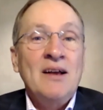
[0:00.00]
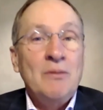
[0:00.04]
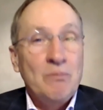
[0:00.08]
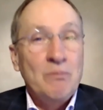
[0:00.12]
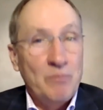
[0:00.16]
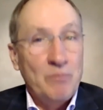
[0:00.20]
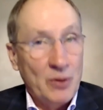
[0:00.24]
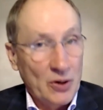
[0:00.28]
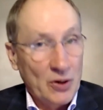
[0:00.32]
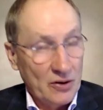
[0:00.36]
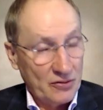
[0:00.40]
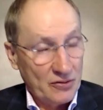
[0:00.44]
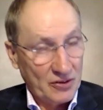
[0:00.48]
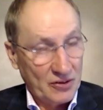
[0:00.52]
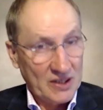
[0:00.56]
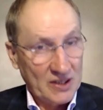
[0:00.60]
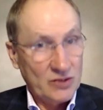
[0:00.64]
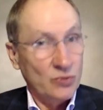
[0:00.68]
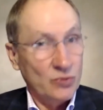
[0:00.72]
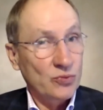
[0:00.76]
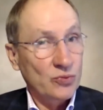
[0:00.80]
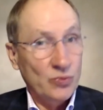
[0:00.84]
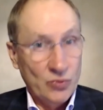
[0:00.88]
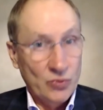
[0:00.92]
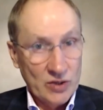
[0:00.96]
Perfect
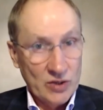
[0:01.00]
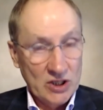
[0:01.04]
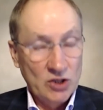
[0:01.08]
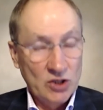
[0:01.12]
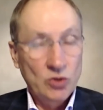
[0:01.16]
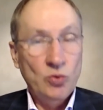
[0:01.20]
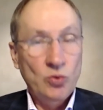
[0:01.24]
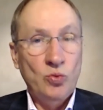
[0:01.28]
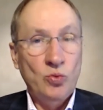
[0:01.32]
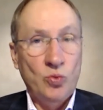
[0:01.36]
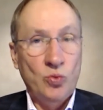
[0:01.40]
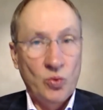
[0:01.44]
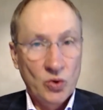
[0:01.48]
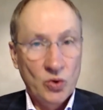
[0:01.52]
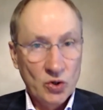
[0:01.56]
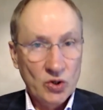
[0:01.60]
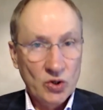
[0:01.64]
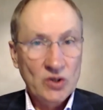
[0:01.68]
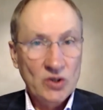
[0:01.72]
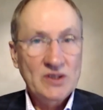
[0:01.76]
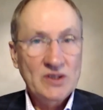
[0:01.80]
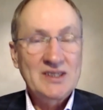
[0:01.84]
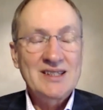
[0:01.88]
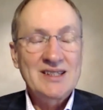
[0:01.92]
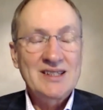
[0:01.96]
real
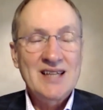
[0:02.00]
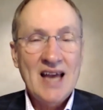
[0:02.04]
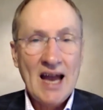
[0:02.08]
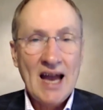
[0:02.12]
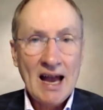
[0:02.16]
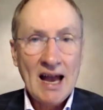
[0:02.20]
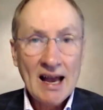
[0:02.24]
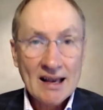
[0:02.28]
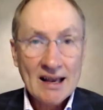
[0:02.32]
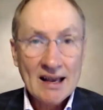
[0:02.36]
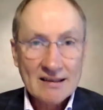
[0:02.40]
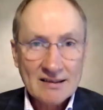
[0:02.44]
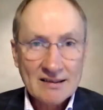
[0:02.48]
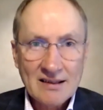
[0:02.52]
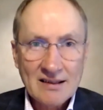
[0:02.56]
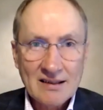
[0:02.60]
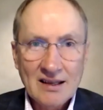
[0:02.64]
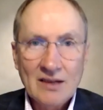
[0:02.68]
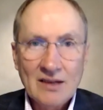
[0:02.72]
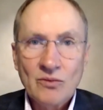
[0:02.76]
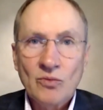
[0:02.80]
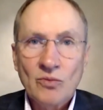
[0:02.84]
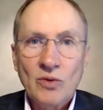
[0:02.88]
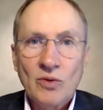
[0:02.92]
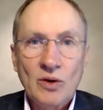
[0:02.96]
world test.
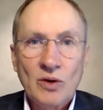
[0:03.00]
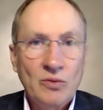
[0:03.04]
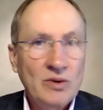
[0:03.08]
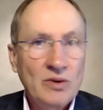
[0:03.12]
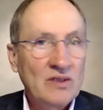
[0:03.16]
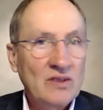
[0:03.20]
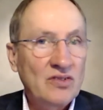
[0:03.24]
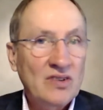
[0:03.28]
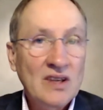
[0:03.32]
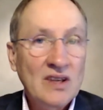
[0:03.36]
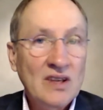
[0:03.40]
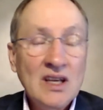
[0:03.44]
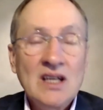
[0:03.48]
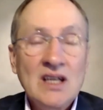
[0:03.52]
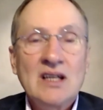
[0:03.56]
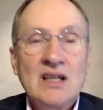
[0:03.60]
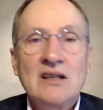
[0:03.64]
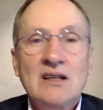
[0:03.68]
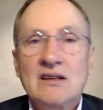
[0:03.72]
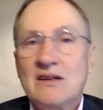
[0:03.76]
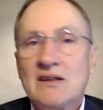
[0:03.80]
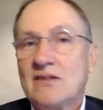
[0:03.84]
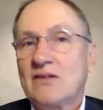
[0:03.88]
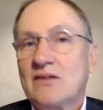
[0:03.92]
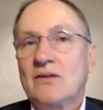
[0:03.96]
And what we've seen
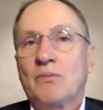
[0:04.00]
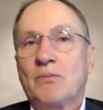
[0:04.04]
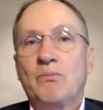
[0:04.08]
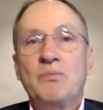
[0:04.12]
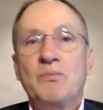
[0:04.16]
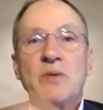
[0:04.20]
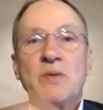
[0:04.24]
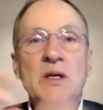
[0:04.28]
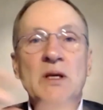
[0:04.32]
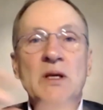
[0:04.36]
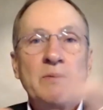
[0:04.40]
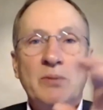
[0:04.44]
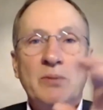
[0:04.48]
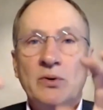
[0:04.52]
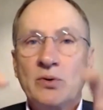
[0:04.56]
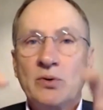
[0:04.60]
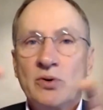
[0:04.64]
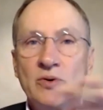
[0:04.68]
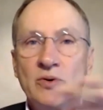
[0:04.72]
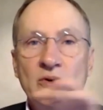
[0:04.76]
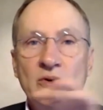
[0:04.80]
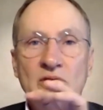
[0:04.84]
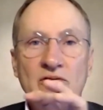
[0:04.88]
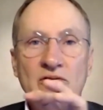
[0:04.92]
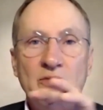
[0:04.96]
is people
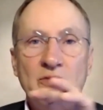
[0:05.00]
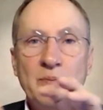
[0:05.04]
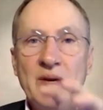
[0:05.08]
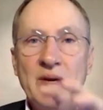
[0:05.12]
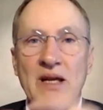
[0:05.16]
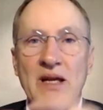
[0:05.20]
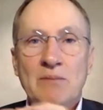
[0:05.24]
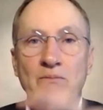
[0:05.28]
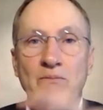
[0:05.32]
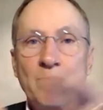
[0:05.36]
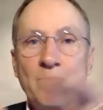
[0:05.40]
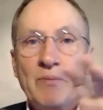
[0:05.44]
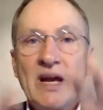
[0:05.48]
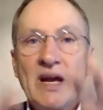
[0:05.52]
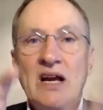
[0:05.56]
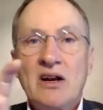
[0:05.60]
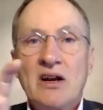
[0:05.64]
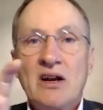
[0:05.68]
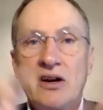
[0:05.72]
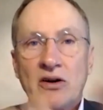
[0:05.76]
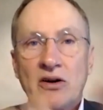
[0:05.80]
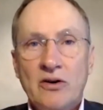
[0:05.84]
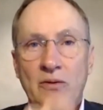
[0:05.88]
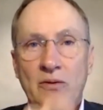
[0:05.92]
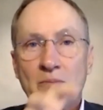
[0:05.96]
who have been
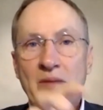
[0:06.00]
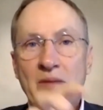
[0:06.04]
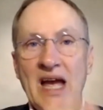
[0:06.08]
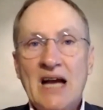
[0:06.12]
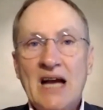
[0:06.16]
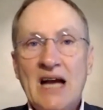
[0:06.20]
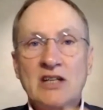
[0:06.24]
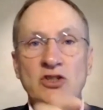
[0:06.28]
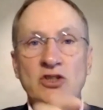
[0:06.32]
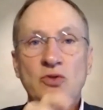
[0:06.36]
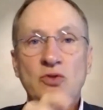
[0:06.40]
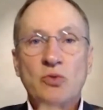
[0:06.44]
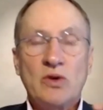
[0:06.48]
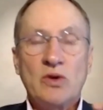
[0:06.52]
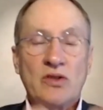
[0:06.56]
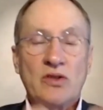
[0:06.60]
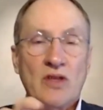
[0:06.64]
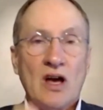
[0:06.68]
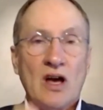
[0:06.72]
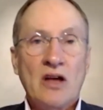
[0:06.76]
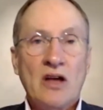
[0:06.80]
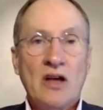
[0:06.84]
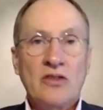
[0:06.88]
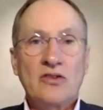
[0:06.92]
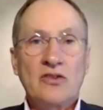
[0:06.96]
paired or matched with
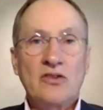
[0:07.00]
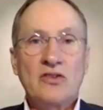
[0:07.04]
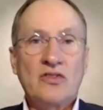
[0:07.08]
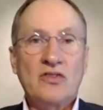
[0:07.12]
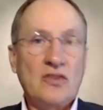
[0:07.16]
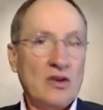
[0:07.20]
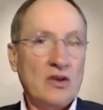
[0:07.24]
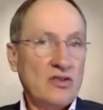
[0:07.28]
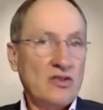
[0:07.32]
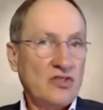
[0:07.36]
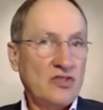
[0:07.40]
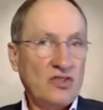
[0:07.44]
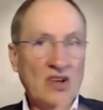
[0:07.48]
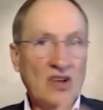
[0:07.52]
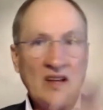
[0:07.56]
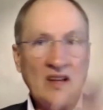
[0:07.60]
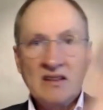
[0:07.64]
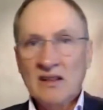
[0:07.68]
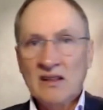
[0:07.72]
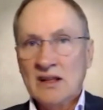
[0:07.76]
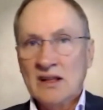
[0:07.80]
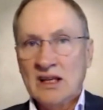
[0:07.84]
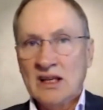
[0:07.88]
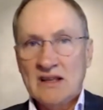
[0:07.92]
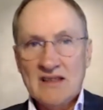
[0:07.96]
others,
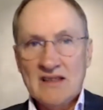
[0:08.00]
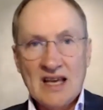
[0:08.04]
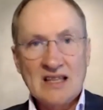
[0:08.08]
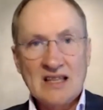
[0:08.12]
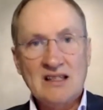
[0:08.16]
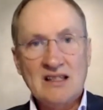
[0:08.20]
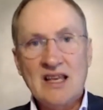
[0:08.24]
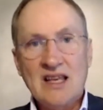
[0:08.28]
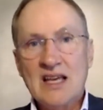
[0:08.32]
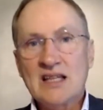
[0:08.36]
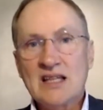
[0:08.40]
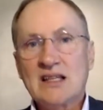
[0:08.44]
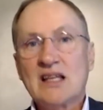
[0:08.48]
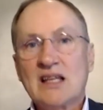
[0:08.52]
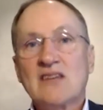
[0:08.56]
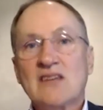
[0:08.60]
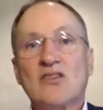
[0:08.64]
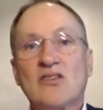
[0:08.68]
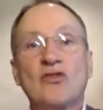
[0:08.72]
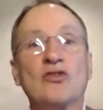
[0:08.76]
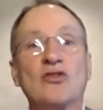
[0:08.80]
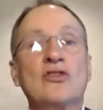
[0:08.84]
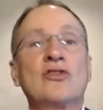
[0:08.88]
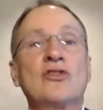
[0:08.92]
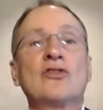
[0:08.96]
suddenly they take this
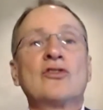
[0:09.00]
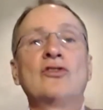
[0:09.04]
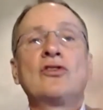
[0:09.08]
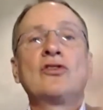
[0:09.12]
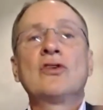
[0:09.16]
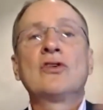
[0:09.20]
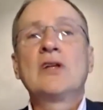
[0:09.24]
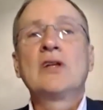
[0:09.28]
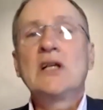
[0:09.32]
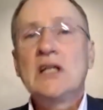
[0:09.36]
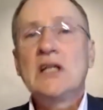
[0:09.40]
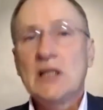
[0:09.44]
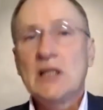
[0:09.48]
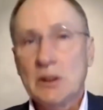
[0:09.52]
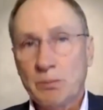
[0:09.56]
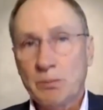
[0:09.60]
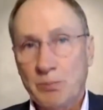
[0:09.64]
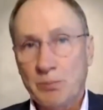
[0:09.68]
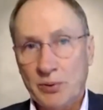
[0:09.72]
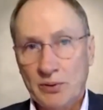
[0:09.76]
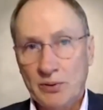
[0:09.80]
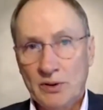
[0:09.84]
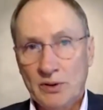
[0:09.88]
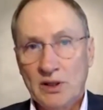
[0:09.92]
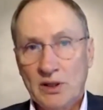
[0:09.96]
leap
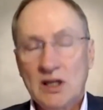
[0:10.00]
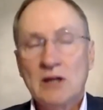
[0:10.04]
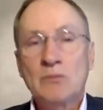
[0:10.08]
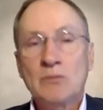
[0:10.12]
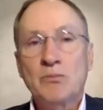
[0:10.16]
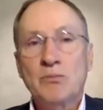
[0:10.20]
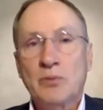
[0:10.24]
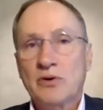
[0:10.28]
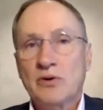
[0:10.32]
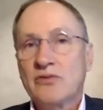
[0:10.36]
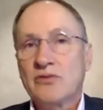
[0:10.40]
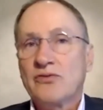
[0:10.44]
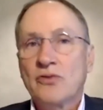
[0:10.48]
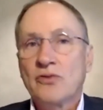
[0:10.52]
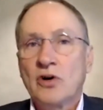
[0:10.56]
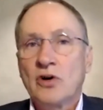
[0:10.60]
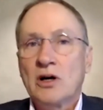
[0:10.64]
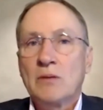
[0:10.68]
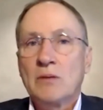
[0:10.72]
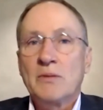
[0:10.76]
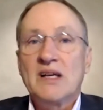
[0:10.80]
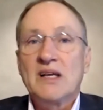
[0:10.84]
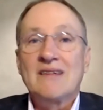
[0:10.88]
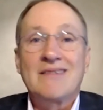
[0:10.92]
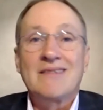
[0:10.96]
in
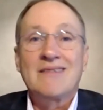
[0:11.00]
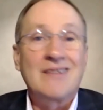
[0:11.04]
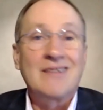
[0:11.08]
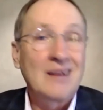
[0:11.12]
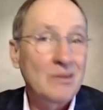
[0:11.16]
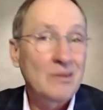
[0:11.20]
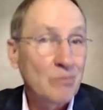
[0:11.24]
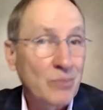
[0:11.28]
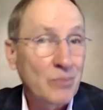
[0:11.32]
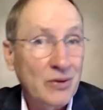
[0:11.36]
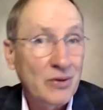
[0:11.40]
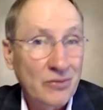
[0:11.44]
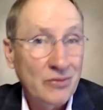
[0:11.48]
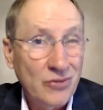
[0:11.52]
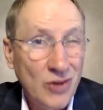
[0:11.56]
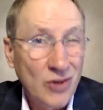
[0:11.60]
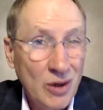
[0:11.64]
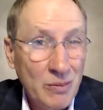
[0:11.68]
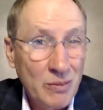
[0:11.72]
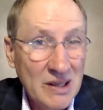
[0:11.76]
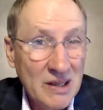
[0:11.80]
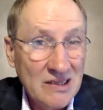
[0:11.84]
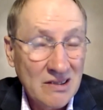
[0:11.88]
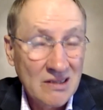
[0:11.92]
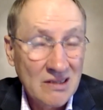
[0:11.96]
performance, and
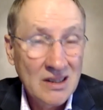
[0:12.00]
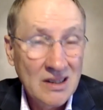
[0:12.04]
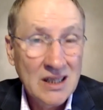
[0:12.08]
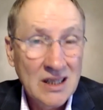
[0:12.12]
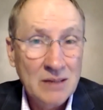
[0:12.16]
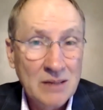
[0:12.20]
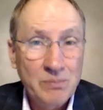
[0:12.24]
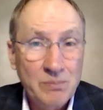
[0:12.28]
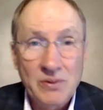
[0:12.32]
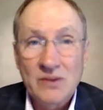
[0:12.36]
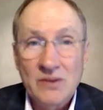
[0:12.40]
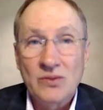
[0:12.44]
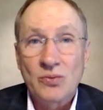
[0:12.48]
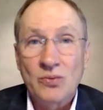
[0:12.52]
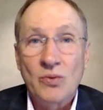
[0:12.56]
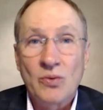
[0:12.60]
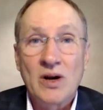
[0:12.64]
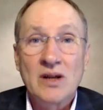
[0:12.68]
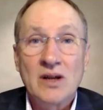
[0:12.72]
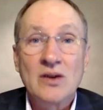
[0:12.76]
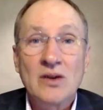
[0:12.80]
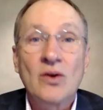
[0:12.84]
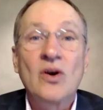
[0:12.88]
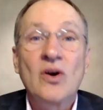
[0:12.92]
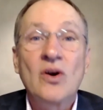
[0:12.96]
performance leap is what